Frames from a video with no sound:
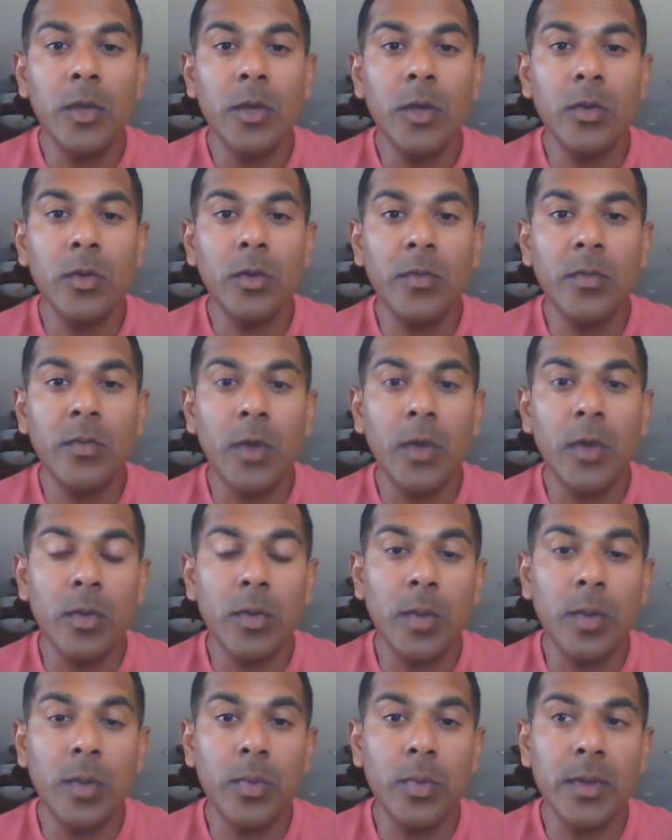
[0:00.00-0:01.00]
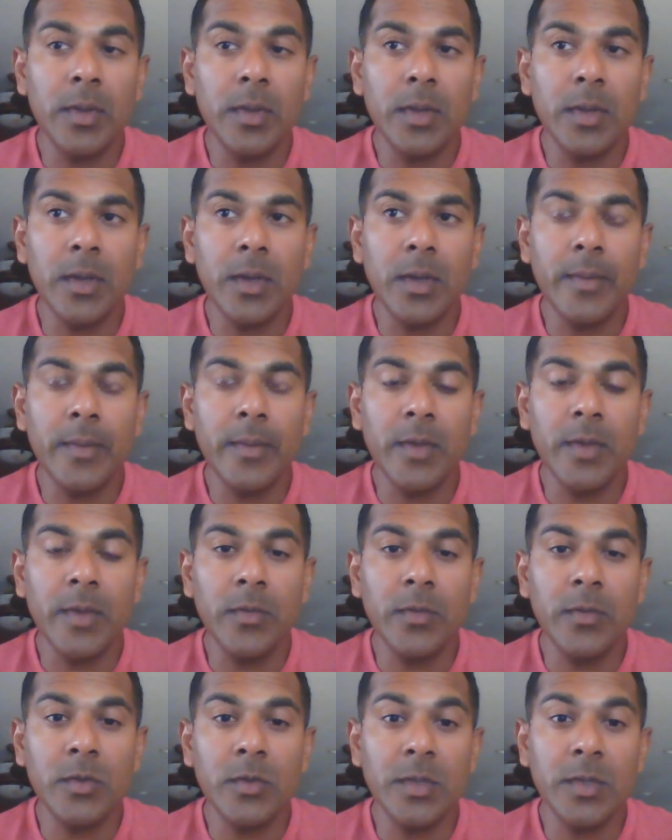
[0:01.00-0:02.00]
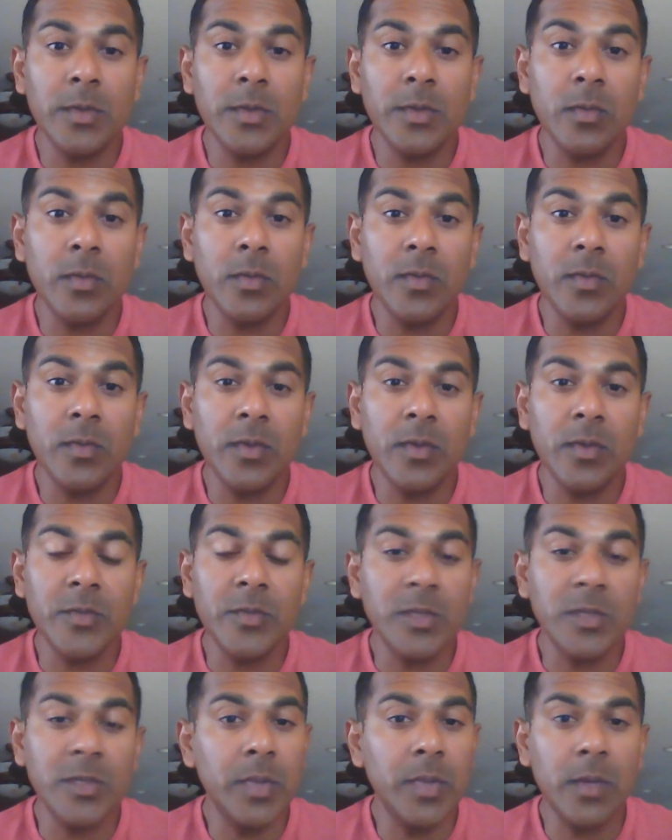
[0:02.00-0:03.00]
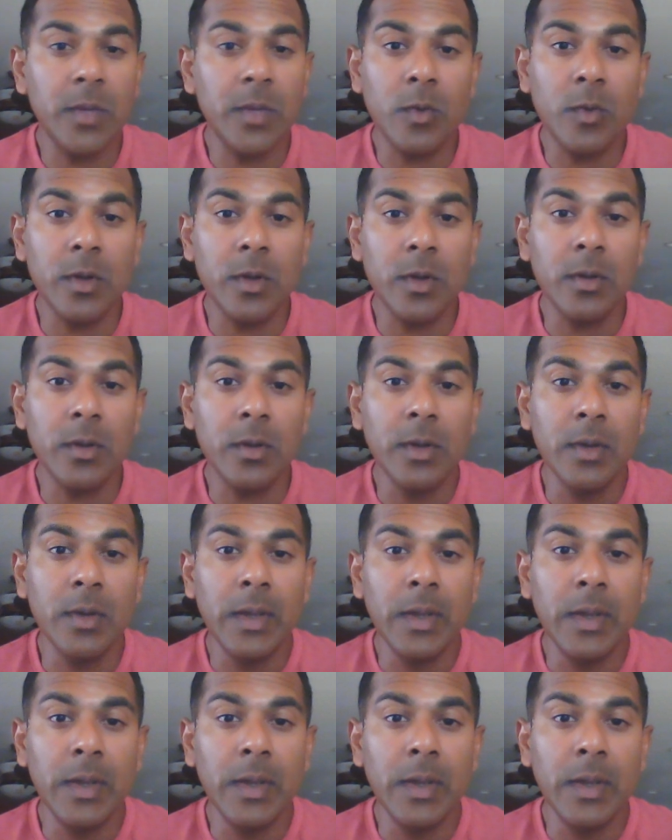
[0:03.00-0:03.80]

you follow up with a few sips of just plain water,